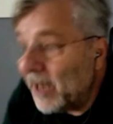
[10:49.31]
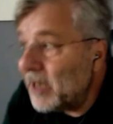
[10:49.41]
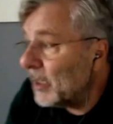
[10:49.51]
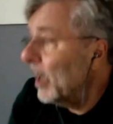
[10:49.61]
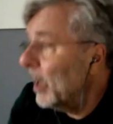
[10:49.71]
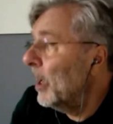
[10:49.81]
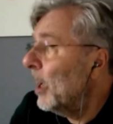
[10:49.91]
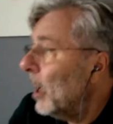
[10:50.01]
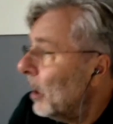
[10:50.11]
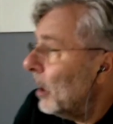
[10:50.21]
And
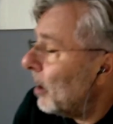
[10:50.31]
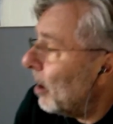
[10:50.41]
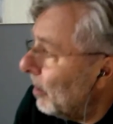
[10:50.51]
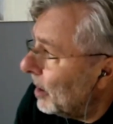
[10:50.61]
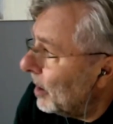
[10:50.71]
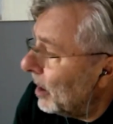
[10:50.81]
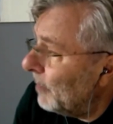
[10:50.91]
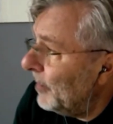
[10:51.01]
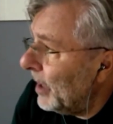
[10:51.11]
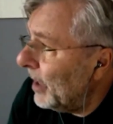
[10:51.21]

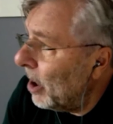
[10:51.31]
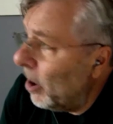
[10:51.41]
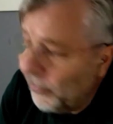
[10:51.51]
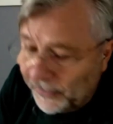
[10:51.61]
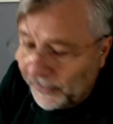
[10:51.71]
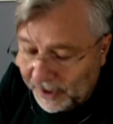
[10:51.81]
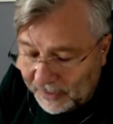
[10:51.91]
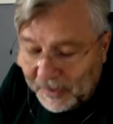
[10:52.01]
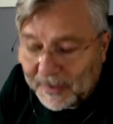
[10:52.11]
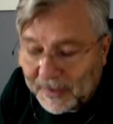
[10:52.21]
very
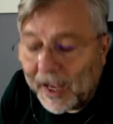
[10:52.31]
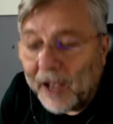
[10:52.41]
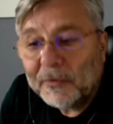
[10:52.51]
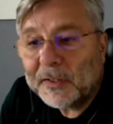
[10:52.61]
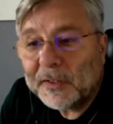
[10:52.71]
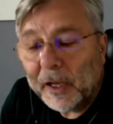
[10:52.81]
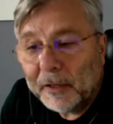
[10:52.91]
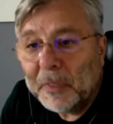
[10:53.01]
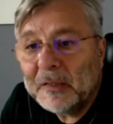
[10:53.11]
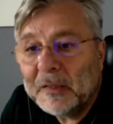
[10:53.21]
often this
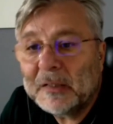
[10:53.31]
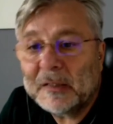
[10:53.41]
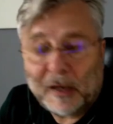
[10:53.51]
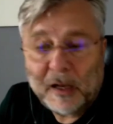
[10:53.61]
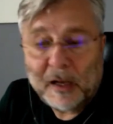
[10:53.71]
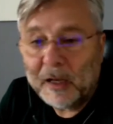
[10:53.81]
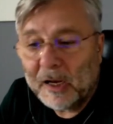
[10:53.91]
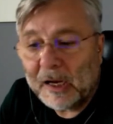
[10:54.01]
outside means